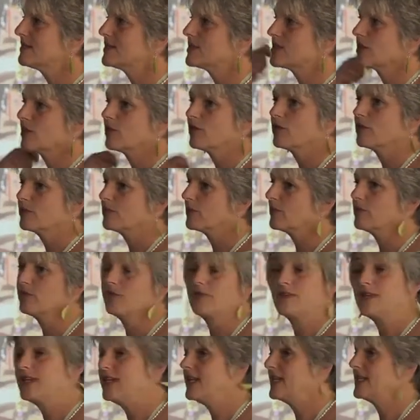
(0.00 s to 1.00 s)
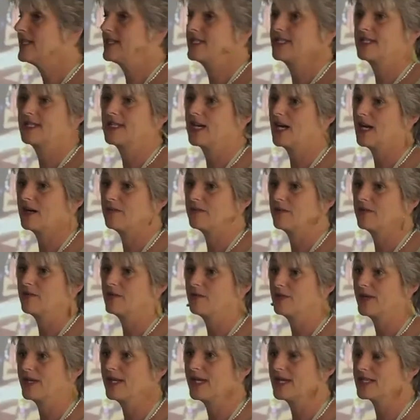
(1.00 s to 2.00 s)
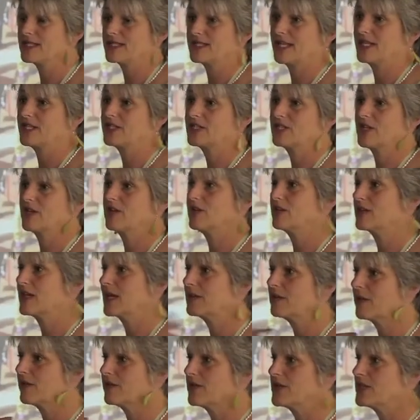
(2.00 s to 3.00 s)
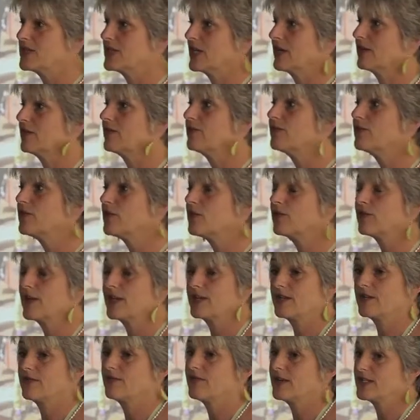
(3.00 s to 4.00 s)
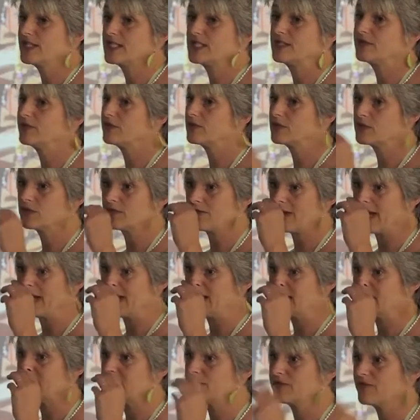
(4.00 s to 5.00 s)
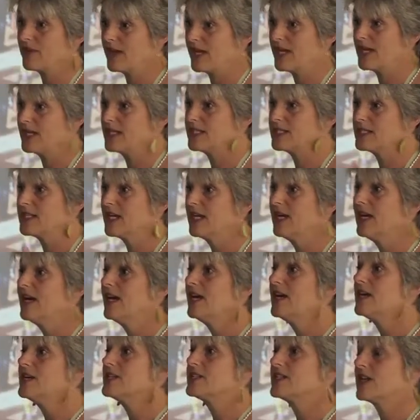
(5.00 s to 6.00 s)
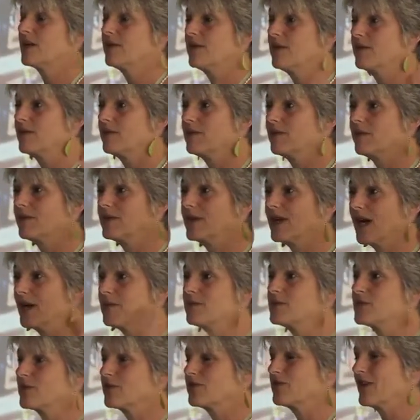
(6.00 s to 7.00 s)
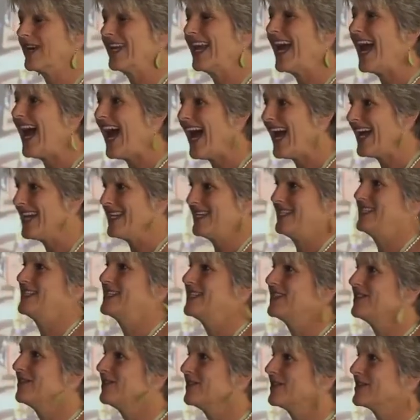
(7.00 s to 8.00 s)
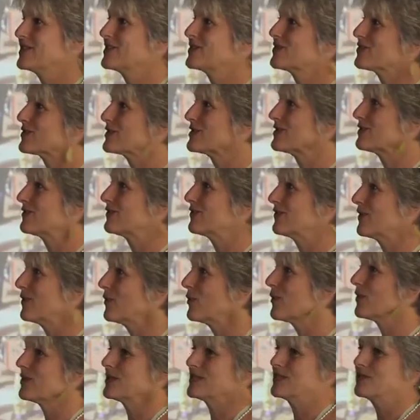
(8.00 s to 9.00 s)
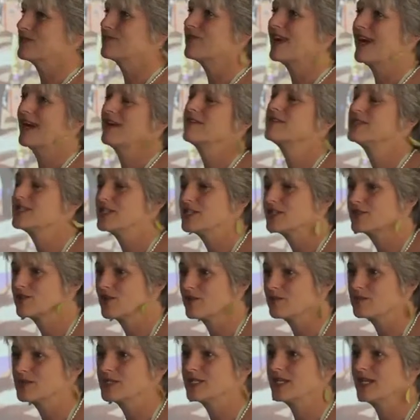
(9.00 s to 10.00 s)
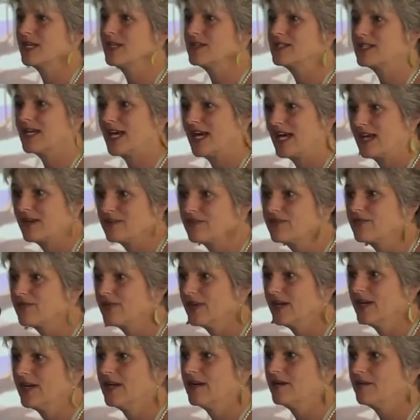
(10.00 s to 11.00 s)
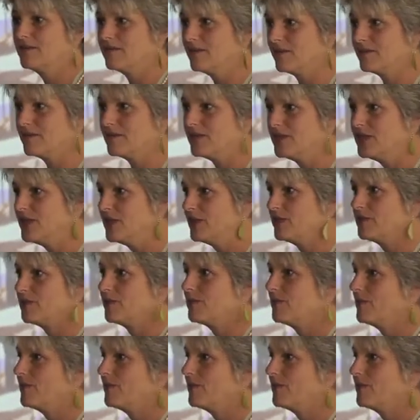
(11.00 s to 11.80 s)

tourable for years to come. It will be an extant show that will come off the shelf for other festivals, fetes, fairs. So I'm sort of trying to add to the sort of what's around in Shropshire to have new